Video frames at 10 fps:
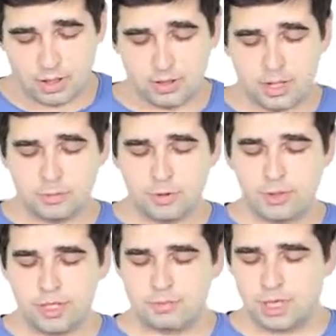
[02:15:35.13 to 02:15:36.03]
Then we
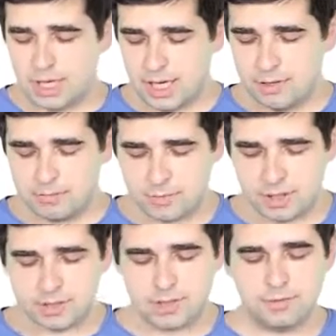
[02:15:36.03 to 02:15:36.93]
look at BA.
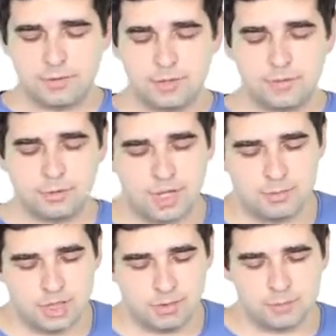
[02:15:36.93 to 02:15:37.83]
It is different from
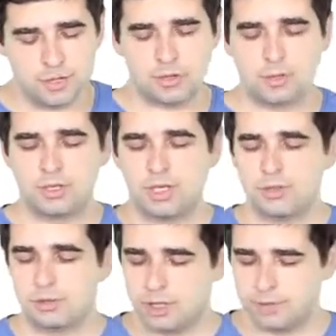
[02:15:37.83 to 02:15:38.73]
AB, so we create
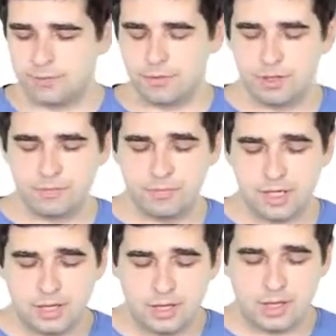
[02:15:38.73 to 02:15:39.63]
a new class 4.
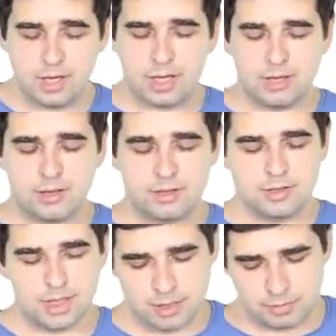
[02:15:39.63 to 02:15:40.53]
And then the
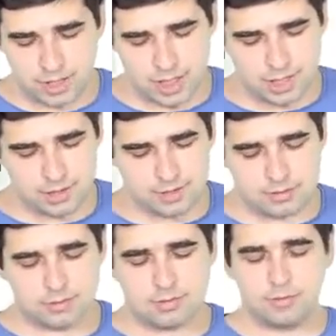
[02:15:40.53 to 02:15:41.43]
second BA
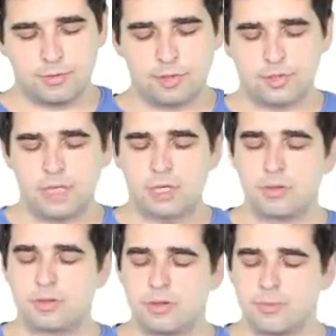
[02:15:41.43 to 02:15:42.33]
is, of course,
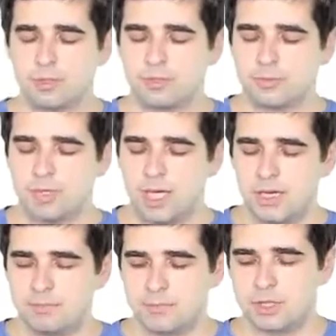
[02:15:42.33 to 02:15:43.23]
equal to the previous
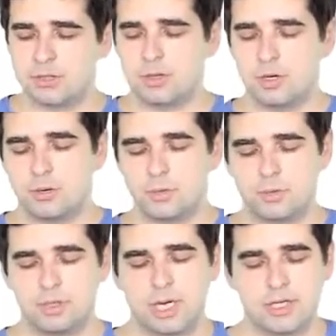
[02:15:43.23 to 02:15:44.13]
BA, so
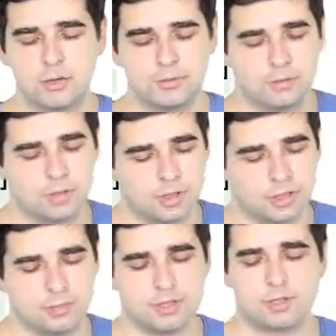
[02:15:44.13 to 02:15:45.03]
we write down 4
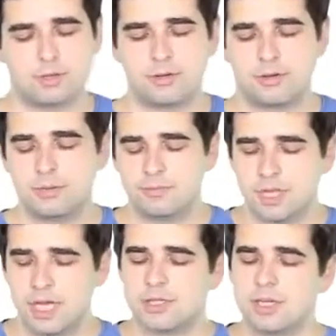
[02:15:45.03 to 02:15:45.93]
in position 3
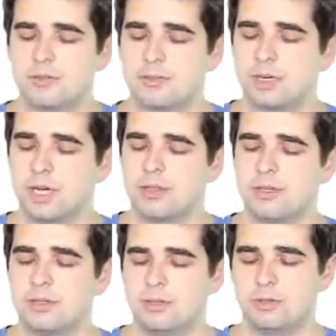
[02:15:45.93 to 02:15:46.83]
as given by
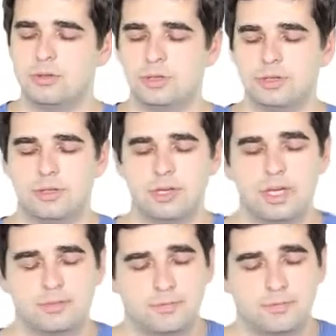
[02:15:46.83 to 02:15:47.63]
the new order array.